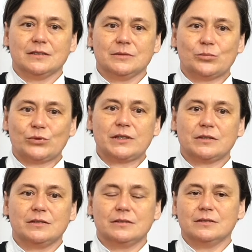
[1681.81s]

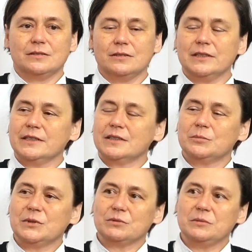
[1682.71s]
break the link
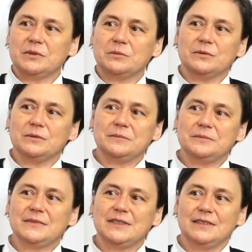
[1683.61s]
between people
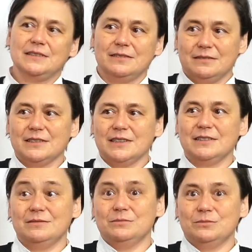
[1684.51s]
and
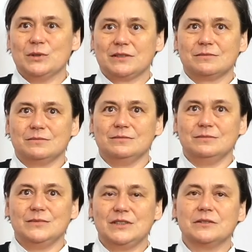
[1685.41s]
what
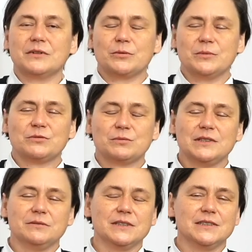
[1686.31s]
the environment we're
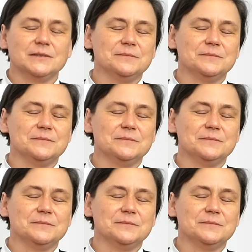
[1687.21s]
living in.